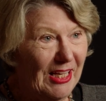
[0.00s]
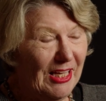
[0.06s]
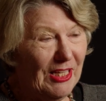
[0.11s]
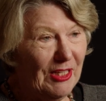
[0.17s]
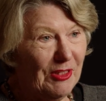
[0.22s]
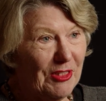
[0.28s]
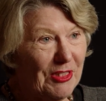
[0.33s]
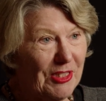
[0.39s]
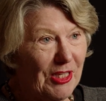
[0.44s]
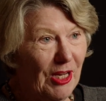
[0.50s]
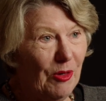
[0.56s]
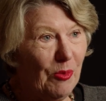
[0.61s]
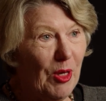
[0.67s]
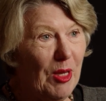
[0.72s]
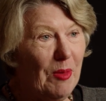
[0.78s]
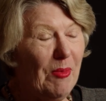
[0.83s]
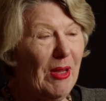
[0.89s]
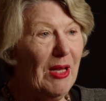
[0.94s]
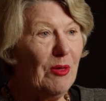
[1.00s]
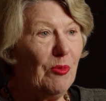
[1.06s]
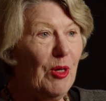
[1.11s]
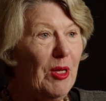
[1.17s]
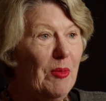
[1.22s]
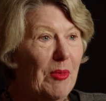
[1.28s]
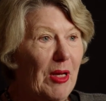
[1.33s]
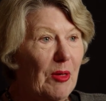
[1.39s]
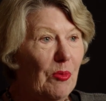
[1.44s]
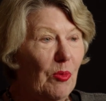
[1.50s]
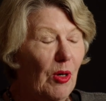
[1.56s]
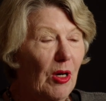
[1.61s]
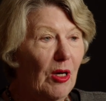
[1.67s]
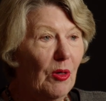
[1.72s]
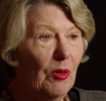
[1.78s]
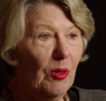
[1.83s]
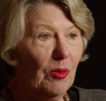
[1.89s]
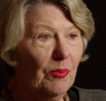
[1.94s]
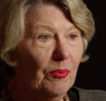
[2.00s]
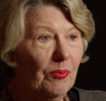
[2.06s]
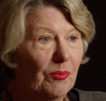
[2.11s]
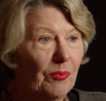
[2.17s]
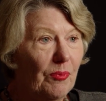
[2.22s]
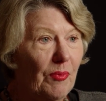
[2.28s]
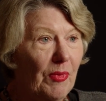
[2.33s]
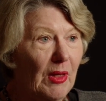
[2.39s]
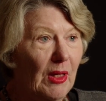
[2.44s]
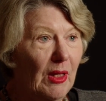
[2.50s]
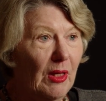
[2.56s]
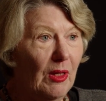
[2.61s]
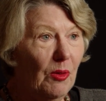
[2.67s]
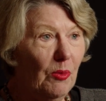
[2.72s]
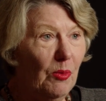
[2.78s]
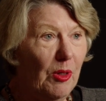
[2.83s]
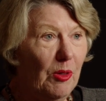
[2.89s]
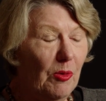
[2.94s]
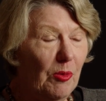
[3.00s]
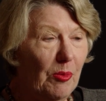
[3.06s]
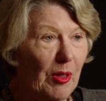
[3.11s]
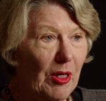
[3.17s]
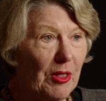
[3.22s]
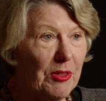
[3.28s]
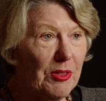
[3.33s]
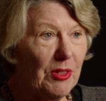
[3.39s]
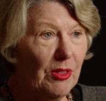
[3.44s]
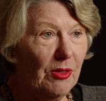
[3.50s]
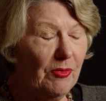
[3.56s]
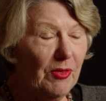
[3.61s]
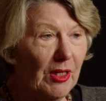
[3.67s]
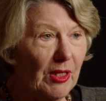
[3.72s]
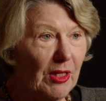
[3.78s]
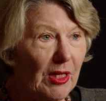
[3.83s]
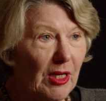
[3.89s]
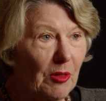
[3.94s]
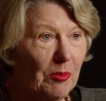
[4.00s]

uh, so we met. We met while we were both serving at